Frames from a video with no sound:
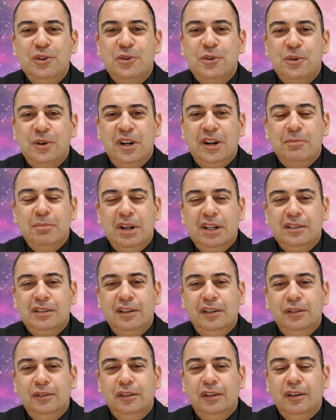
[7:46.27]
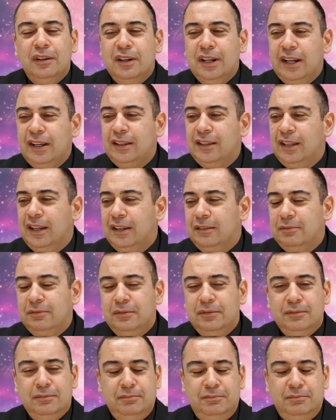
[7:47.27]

court, and it must have looked like that,